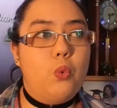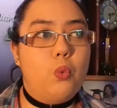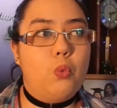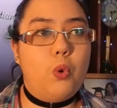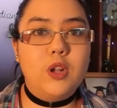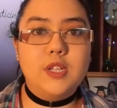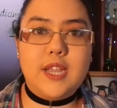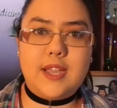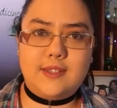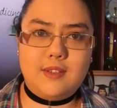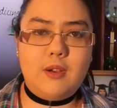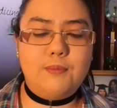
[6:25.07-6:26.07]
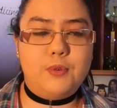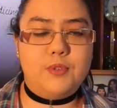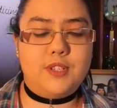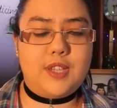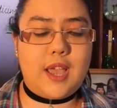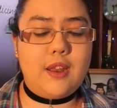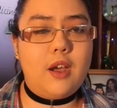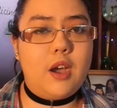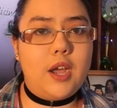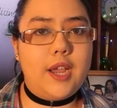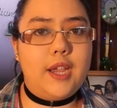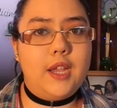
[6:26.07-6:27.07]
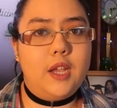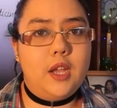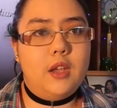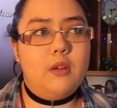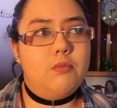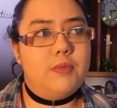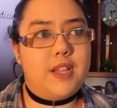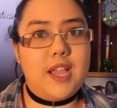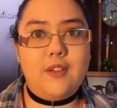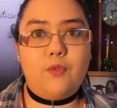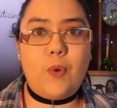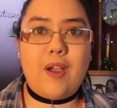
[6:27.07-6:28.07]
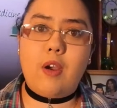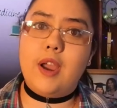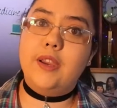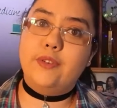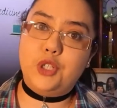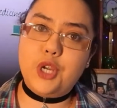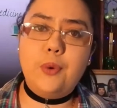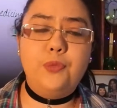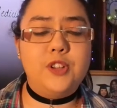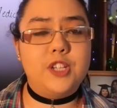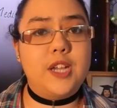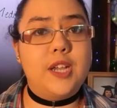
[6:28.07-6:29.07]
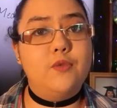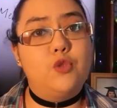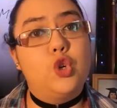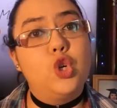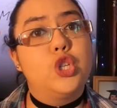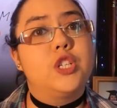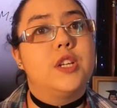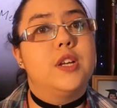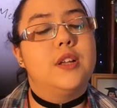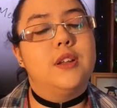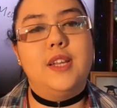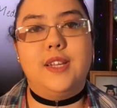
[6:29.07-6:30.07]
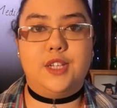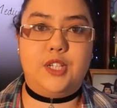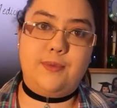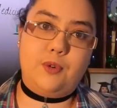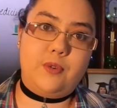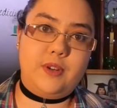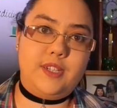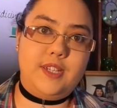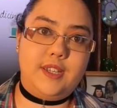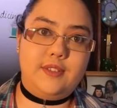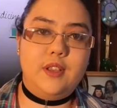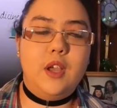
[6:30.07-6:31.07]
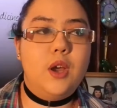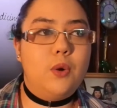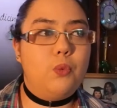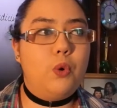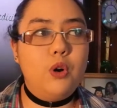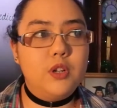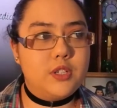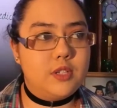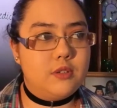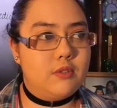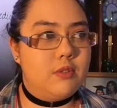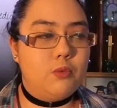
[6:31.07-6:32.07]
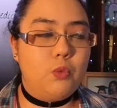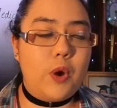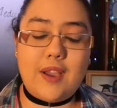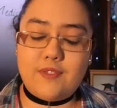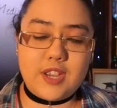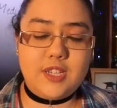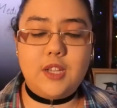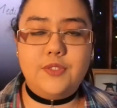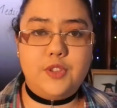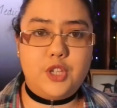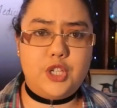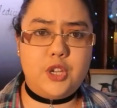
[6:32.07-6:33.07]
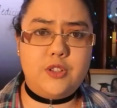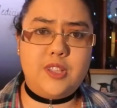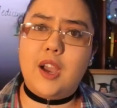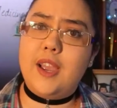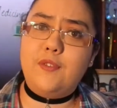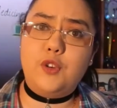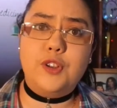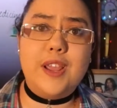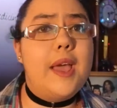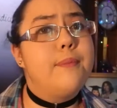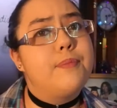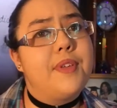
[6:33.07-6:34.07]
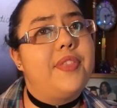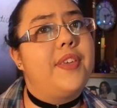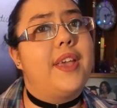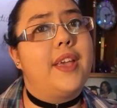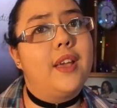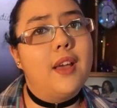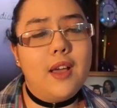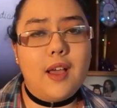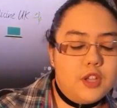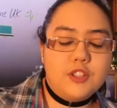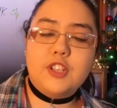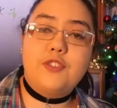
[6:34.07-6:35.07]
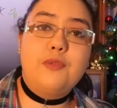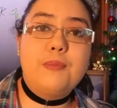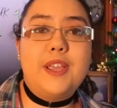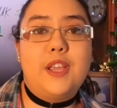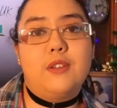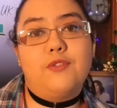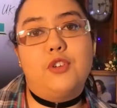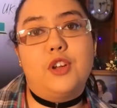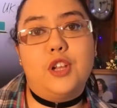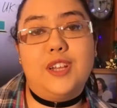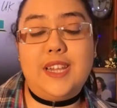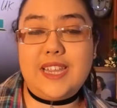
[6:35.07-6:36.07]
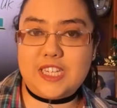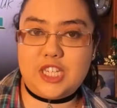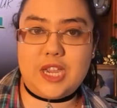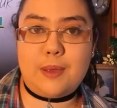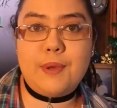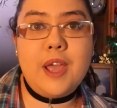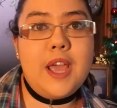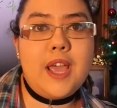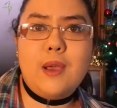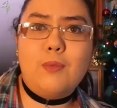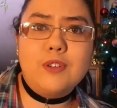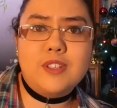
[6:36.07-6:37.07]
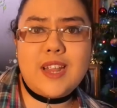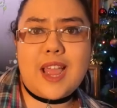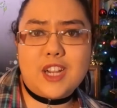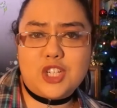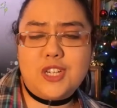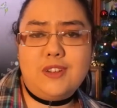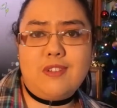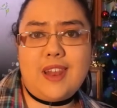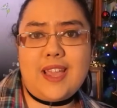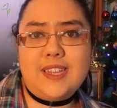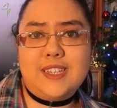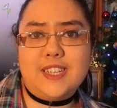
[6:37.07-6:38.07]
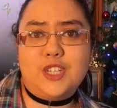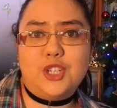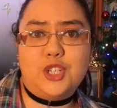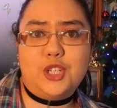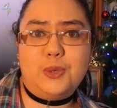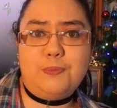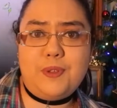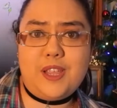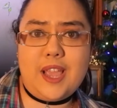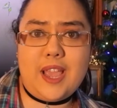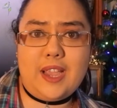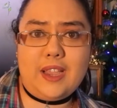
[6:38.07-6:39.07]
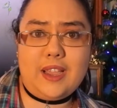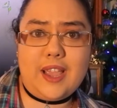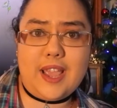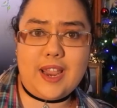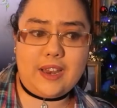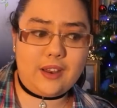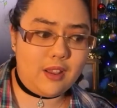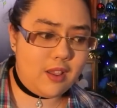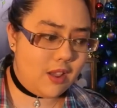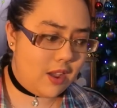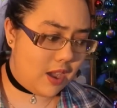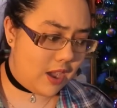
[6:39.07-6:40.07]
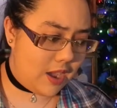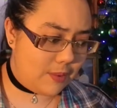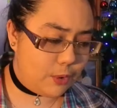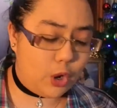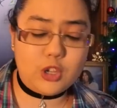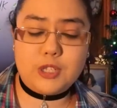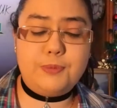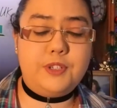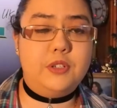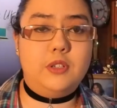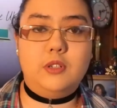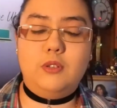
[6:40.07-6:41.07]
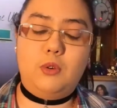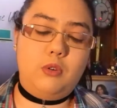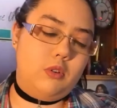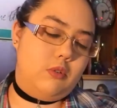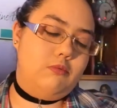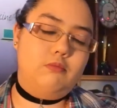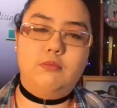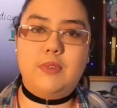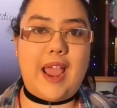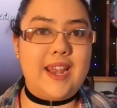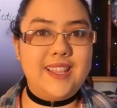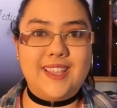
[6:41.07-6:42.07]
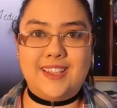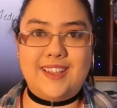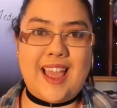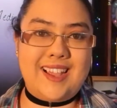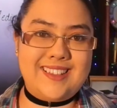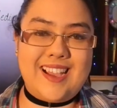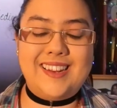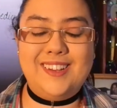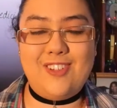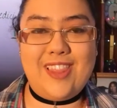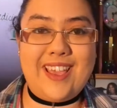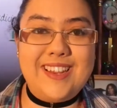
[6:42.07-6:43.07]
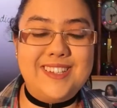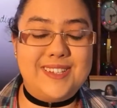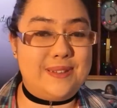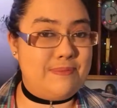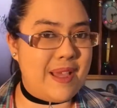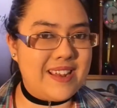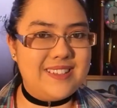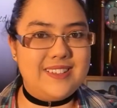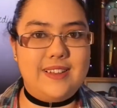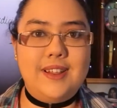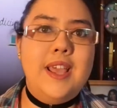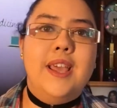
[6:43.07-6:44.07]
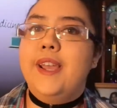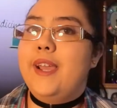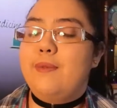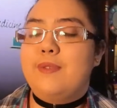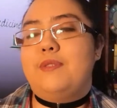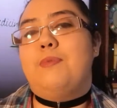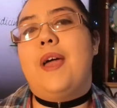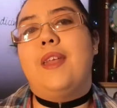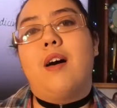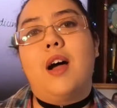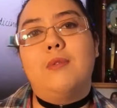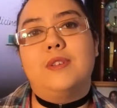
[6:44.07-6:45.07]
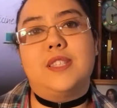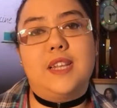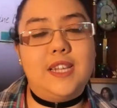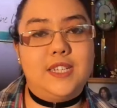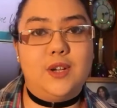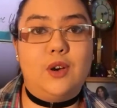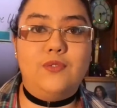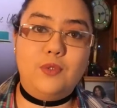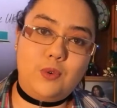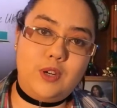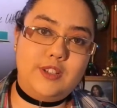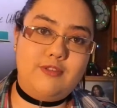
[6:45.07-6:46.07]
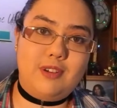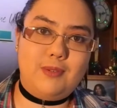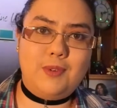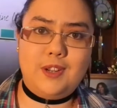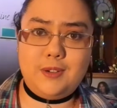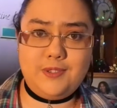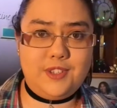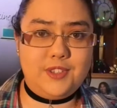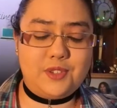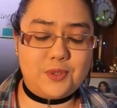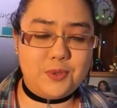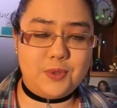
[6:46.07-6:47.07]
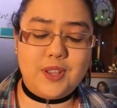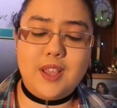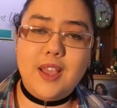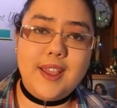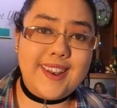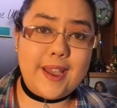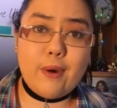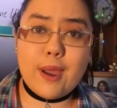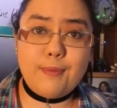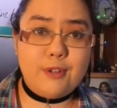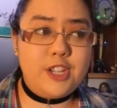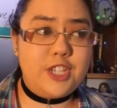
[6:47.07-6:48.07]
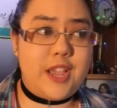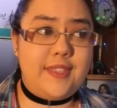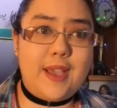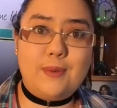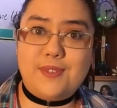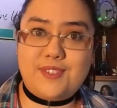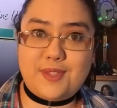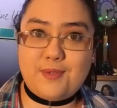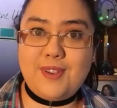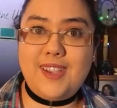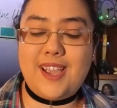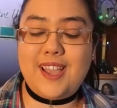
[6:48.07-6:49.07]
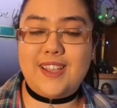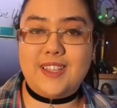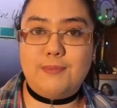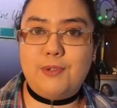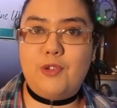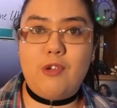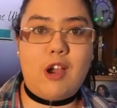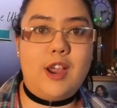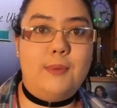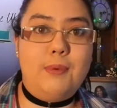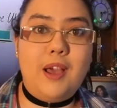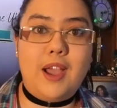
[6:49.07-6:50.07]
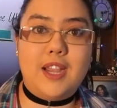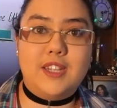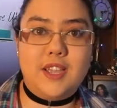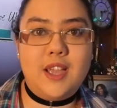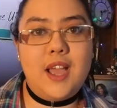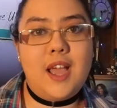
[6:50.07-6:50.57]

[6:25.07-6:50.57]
what examples can I give where I have shown that I have good leadership qualities? What have I done that shows that I have good empathy? So for me, for leadership, it wasn't actually related to being in a hospital or anything exactly related to medicine. It was when I was the leader of an orchestra when I was at school. Now, I appreciate that was 3 years before I applied,